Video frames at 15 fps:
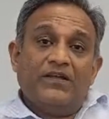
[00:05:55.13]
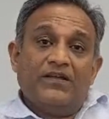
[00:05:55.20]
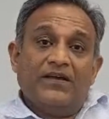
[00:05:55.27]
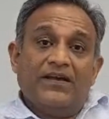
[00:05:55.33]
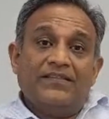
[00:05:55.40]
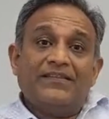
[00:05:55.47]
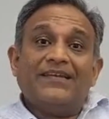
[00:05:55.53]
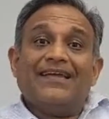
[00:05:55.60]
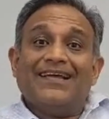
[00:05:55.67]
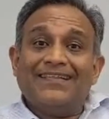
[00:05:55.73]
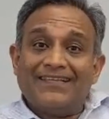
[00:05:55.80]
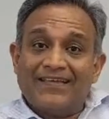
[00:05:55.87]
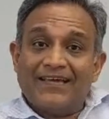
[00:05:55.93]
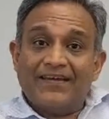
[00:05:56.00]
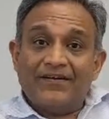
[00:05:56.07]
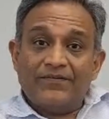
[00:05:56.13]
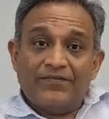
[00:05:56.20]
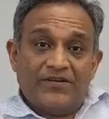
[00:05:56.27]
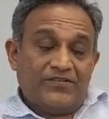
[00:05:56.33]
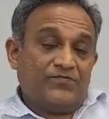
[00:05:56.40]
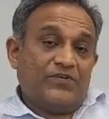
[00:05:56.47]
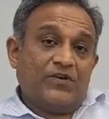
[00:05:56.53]
And then healthcare
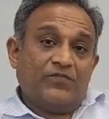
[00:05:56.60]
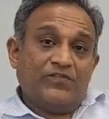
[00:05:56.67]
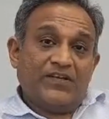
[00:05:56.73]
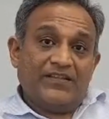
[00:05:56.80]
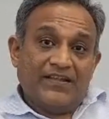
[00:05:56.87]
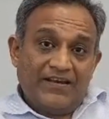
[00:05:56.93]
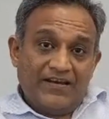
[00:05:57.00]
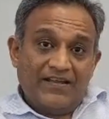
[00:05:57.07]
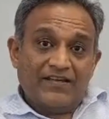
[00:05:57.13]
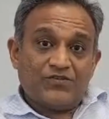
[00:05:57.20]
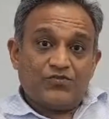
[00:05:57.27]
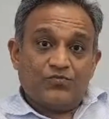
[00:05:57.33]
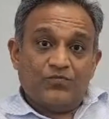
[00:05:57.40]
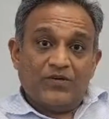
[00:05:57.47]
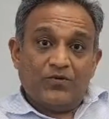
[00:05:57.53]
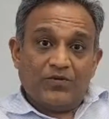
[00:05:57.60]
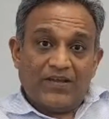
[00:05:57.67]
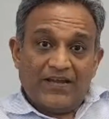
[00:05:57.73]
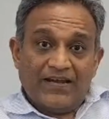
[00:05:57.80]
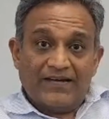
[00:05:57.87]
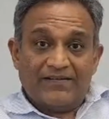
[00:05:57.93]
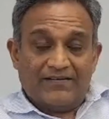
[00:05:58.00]
is one of the other areas to be
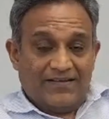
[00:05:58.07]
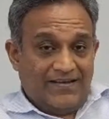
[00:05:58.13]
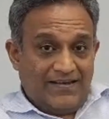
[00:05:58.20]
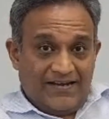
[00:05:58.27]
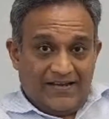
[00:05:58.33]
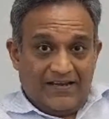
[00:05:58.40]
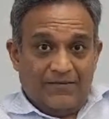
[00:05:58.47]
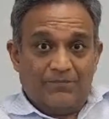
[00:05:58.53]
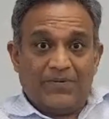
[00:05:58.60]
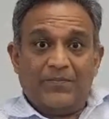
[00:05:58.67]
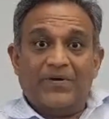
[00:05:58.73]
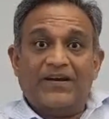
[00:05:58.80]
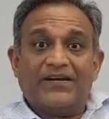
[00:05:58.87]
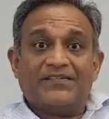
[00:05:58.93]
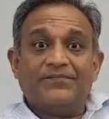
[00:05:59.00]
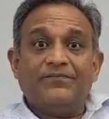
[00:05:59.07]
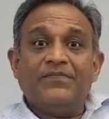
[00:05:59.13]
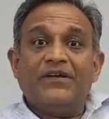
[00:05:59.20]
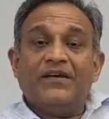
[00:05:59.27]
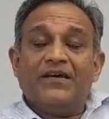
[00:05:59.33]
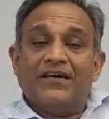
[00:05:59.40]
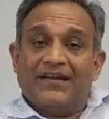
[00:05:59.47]
looking at AI implementation.
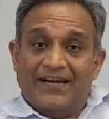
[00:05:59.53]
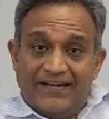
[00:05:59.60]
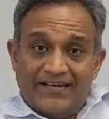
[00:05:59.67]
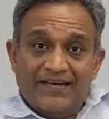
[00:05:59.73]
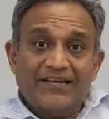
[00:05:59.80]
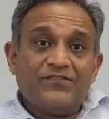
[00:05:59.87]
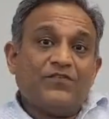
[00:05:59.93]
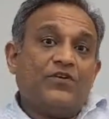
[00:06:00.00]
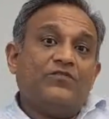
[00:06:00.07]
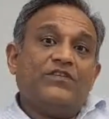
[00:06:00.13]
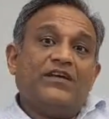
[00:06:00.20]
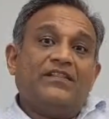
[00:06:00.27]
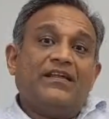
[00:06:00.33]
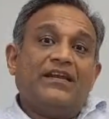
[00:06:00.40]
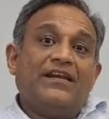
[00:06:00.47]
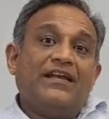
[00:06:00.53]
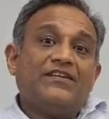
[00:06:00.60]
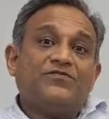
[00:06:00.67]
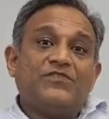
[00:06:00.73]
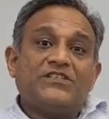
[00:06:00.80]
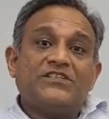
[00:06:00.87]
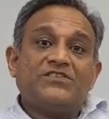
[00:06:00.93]
Retail is one of the other
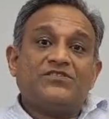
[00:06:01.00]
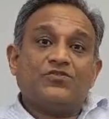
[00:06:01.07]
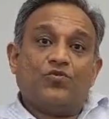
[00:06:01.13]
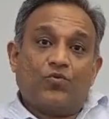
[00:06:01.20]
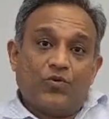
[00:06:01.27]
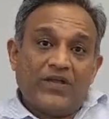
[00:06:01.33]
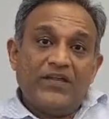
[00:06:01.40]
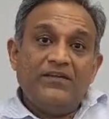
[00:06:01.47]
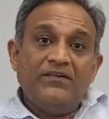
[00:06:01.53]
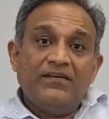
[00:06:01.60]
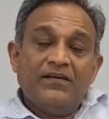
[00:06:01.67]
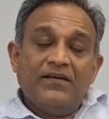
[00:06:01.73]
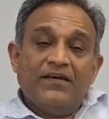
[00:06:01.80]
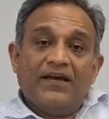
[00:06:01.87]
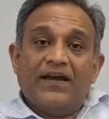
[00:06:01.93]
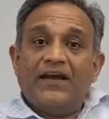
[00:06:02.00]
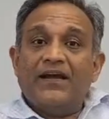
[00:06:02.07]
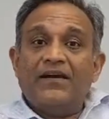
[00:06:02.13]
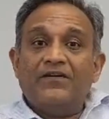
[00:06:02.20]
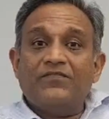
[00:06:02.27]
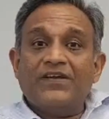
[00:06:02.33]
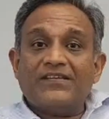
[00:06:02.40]
areas which is growing,
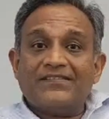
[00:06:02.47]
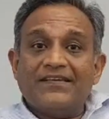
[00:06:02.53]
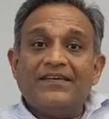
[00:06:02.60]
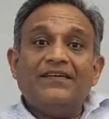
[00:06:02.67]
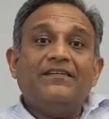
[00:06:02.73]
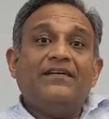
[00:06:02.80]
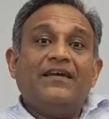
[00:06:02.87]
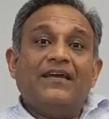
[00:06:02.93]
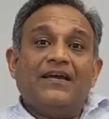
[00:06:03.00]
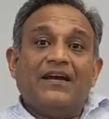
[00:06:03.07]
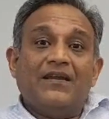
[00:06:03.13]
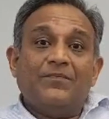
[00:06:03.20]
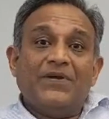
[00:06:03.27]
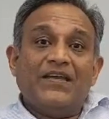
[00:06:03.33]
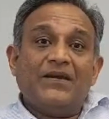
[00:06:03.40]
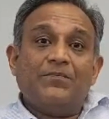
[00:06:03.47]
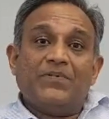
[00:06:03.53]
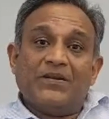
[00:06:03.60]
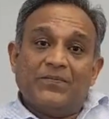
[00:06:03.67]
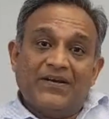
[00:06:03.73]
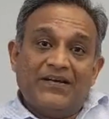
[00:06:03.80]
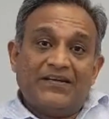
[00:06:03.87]
and we are seeing AI being
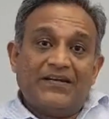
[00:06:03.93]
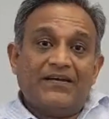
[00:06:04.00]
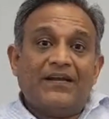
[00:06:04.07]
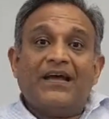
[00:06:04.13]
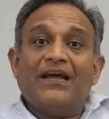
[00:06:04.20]
implemented.